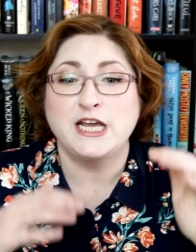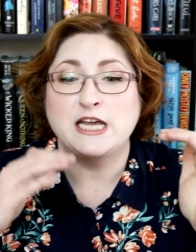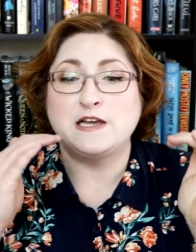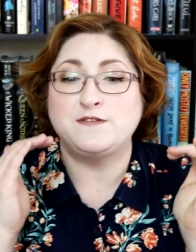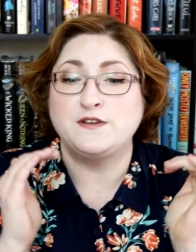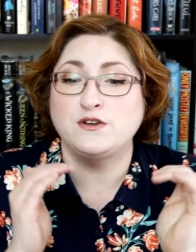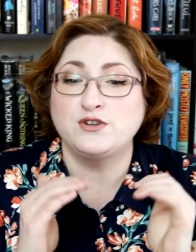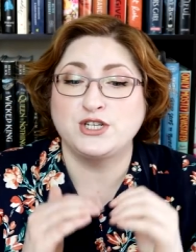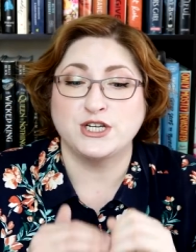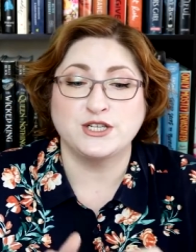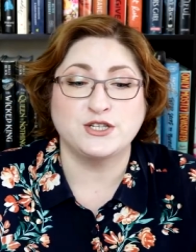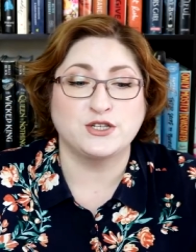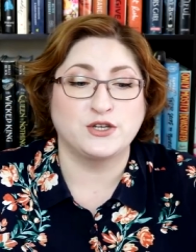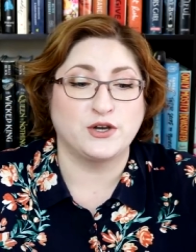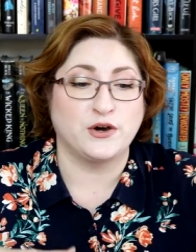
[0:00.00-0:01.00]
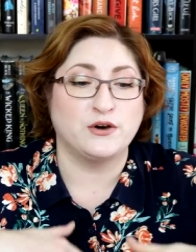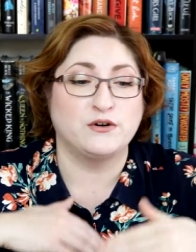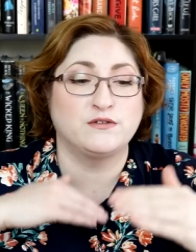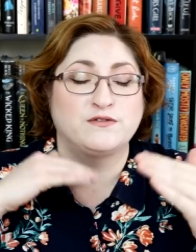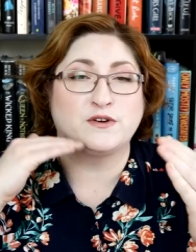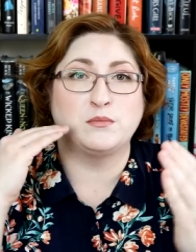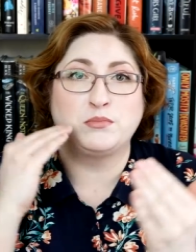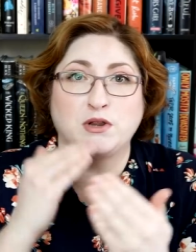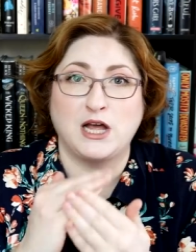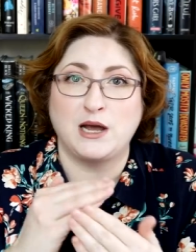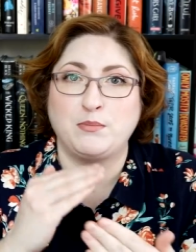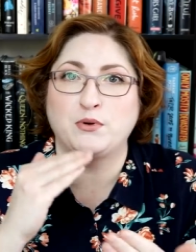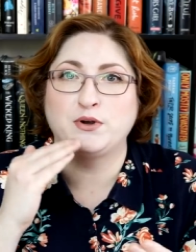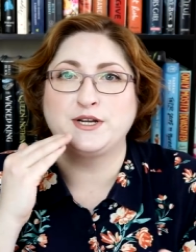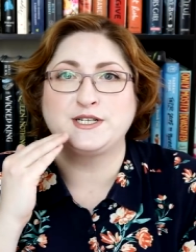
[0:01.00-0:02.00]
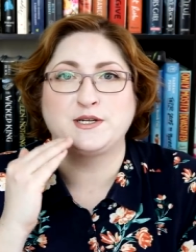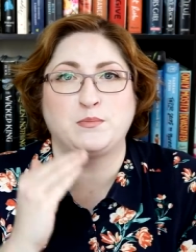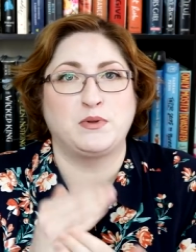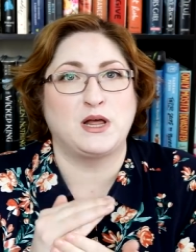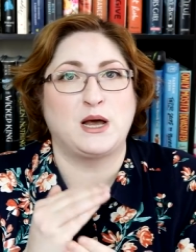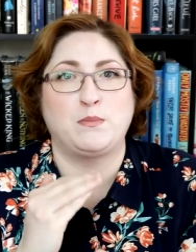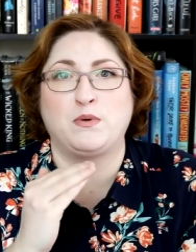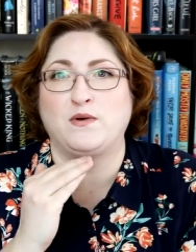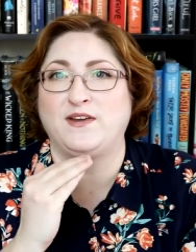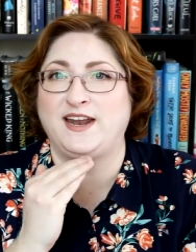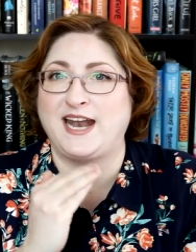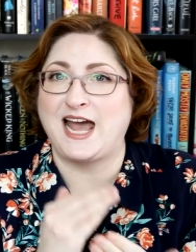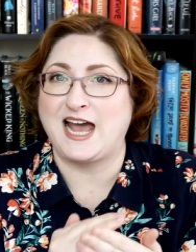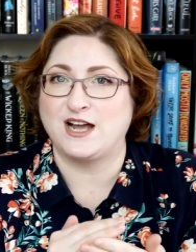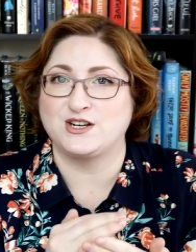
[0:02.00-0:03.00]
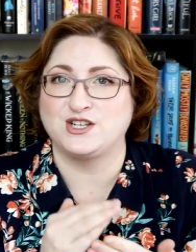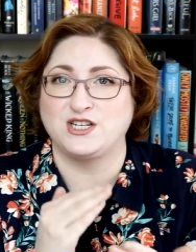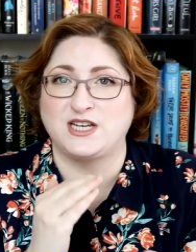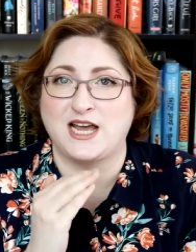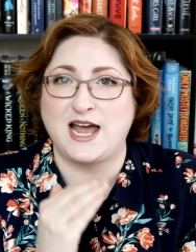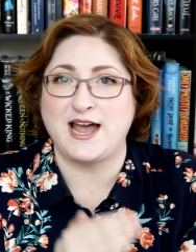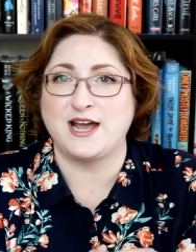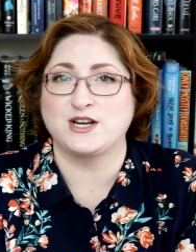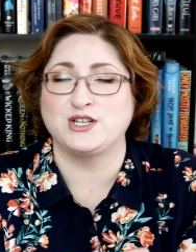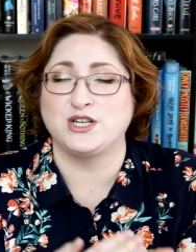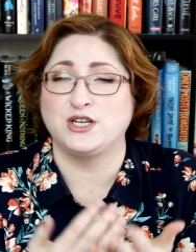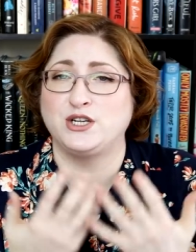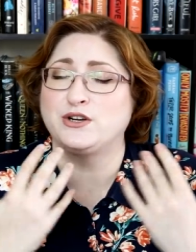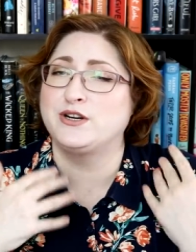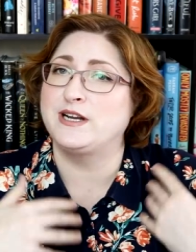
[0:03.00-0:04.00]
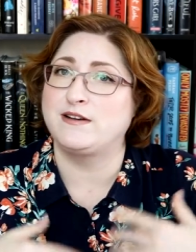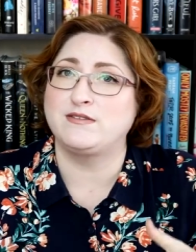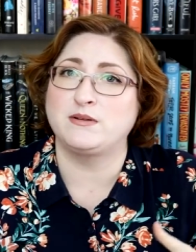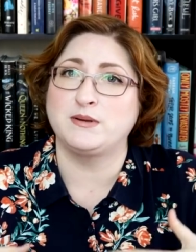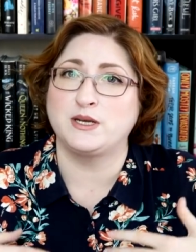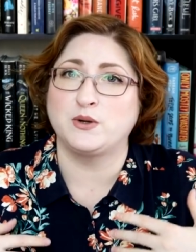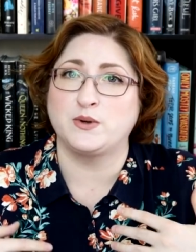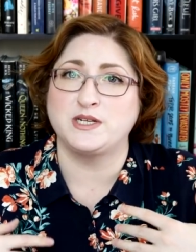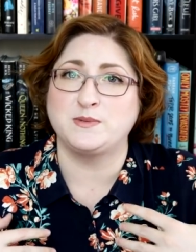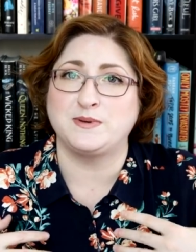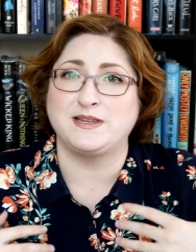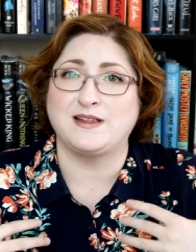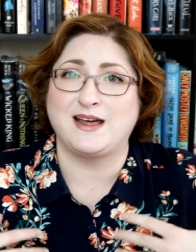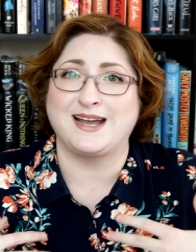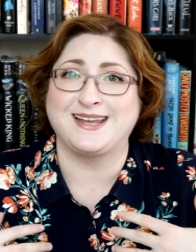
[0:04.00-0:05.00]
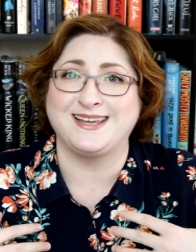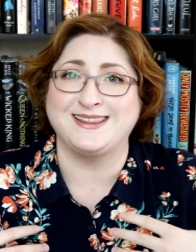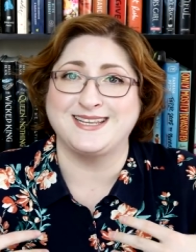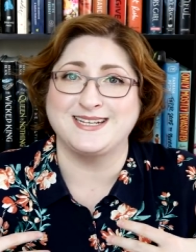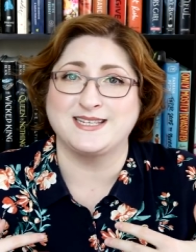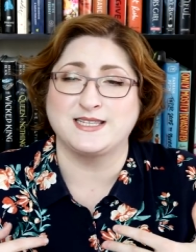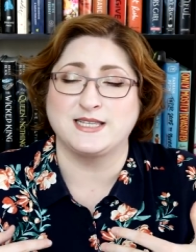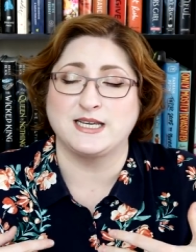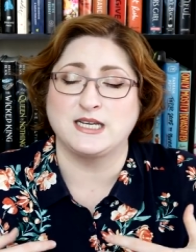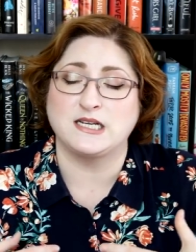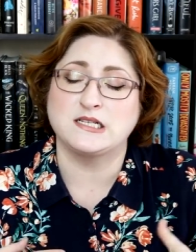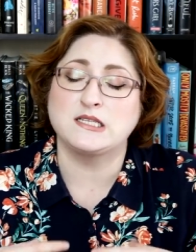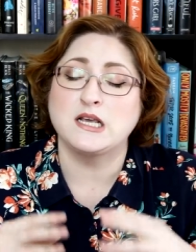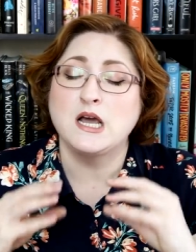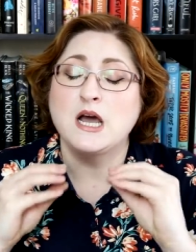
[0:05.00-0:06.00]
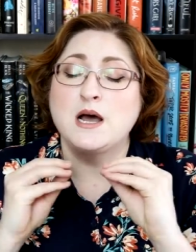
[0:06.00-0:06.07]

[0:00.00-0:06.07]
If you just go from plot point to plot point, action to action, you're inevitably going to be lacking these things.